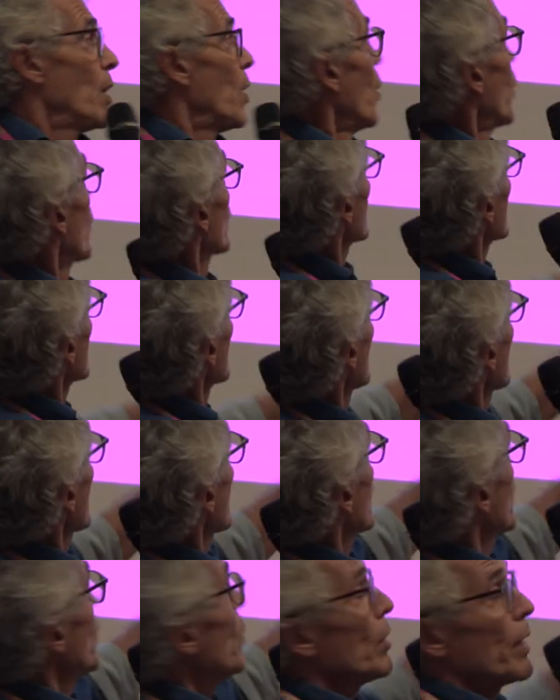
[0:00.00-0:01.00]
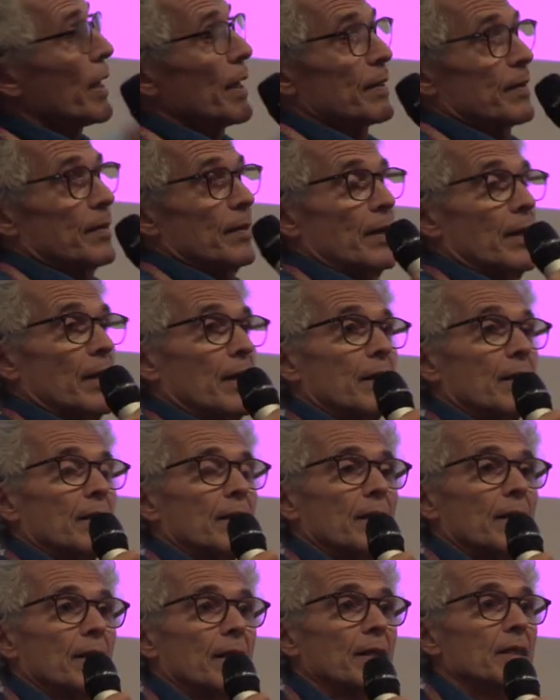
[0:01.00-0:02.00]
also
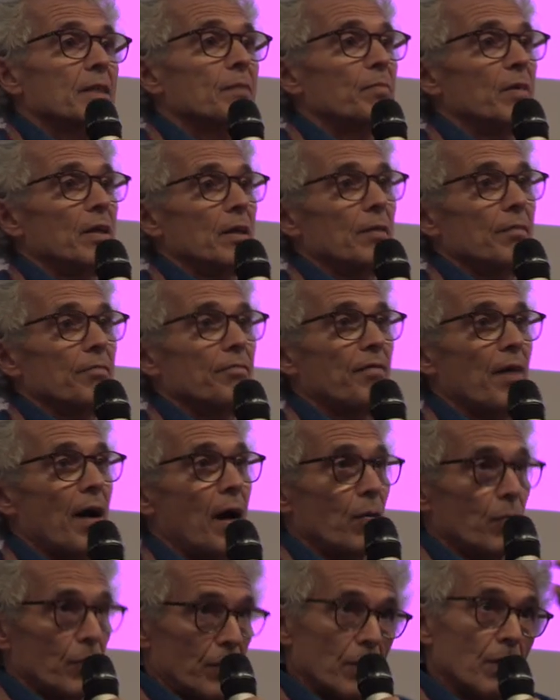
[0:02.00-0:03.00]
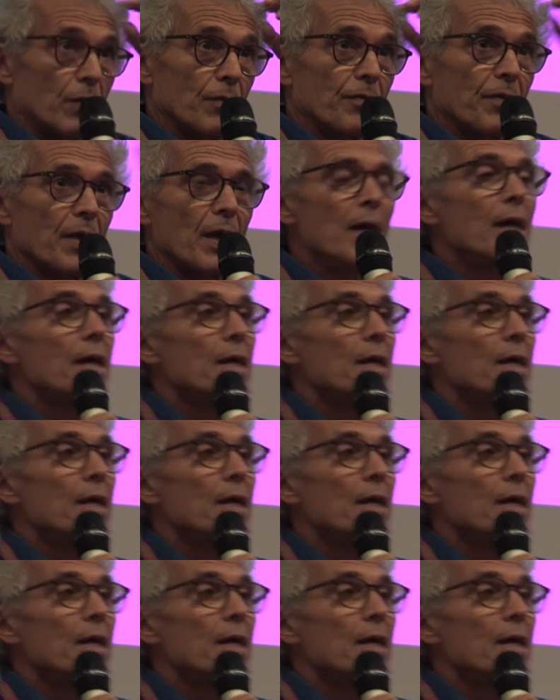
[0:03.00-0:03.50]
coca-ethylene has been found on the